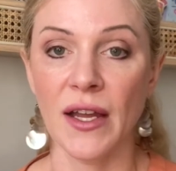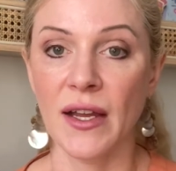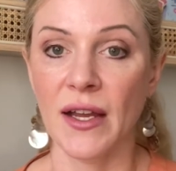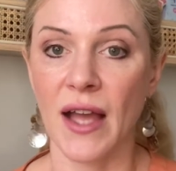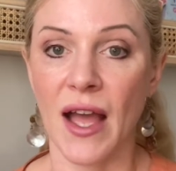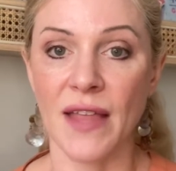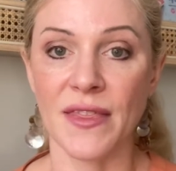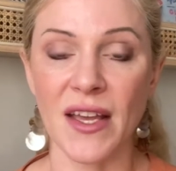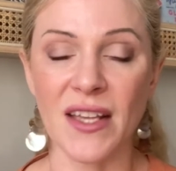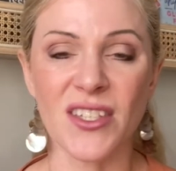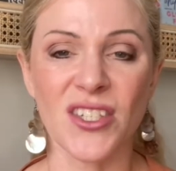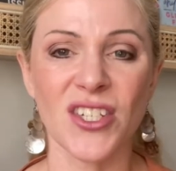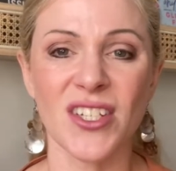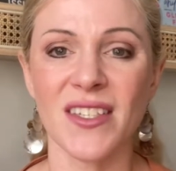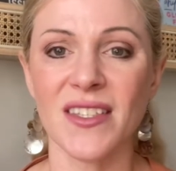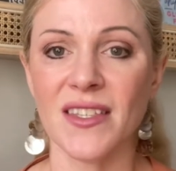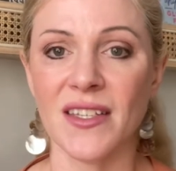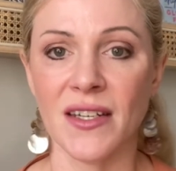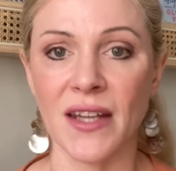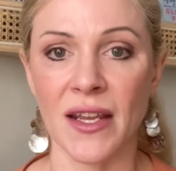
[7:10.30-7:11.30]
And that's
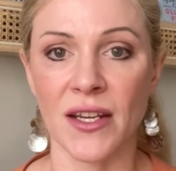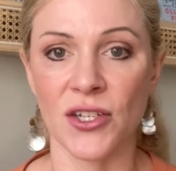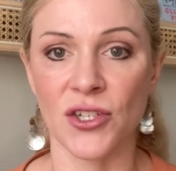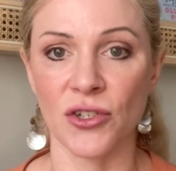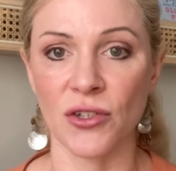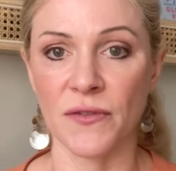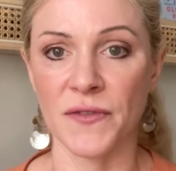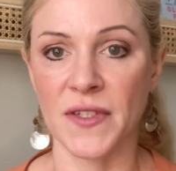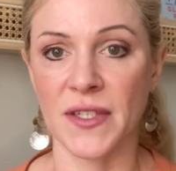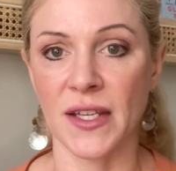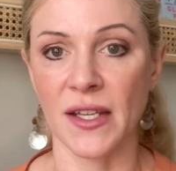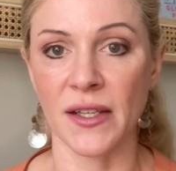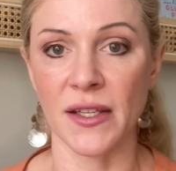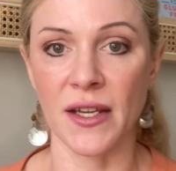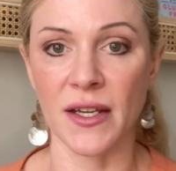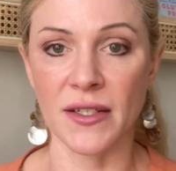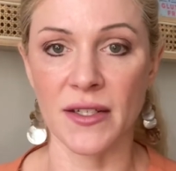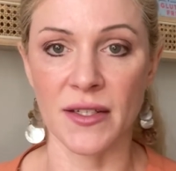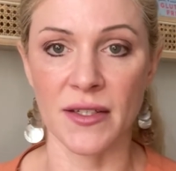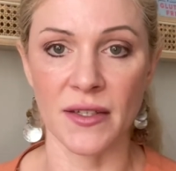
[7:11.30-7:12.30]
just the nature of
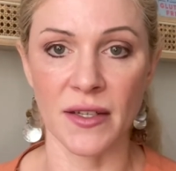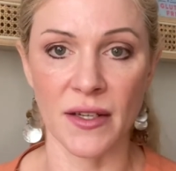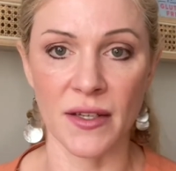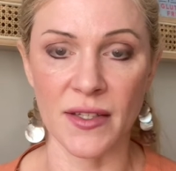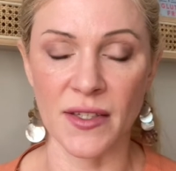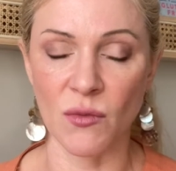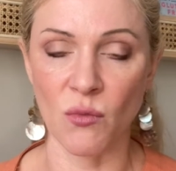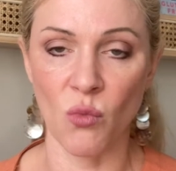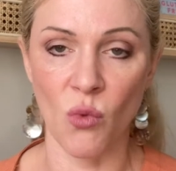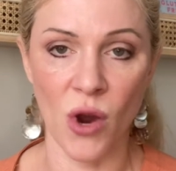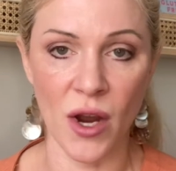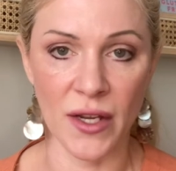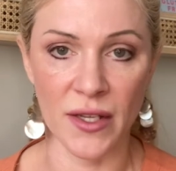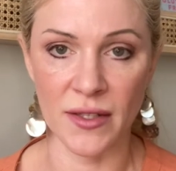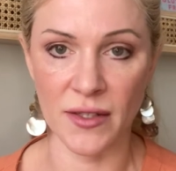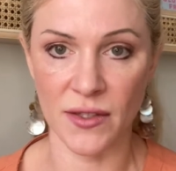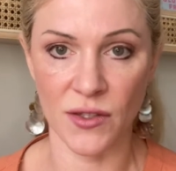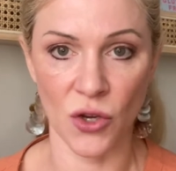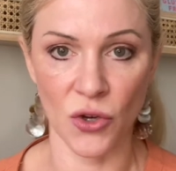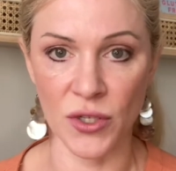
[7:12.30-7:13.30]
celiac disease and why
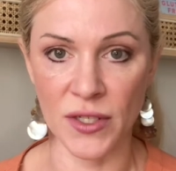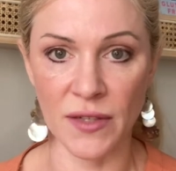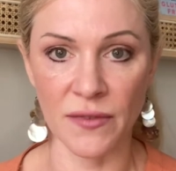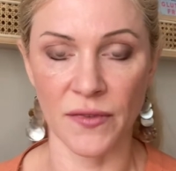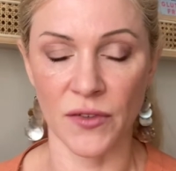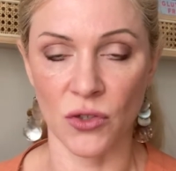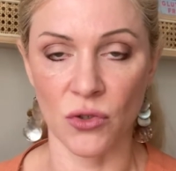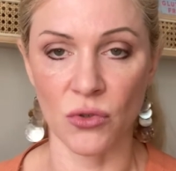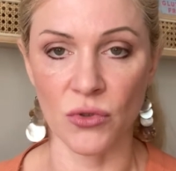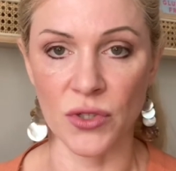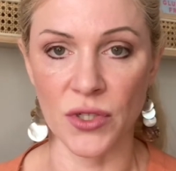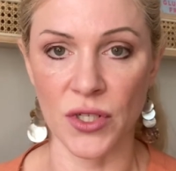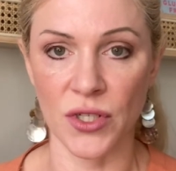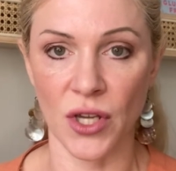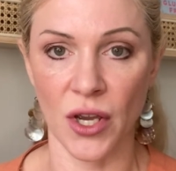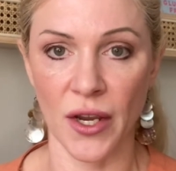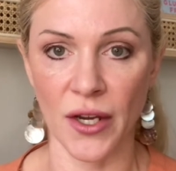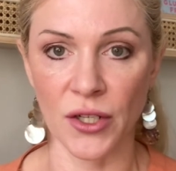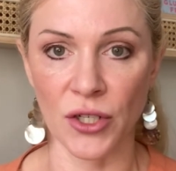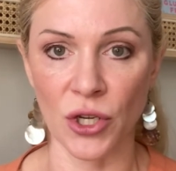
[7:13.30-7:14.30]
it's so difficult to
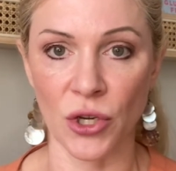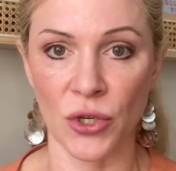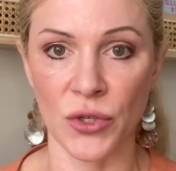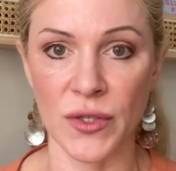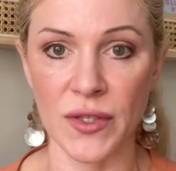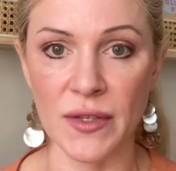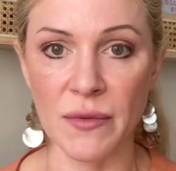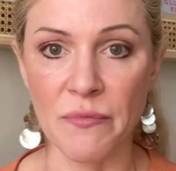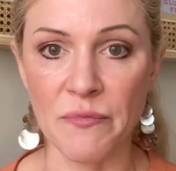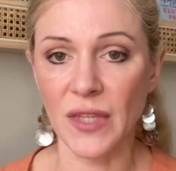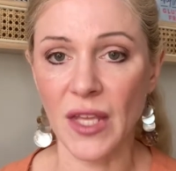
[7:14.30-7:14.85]
diagnose.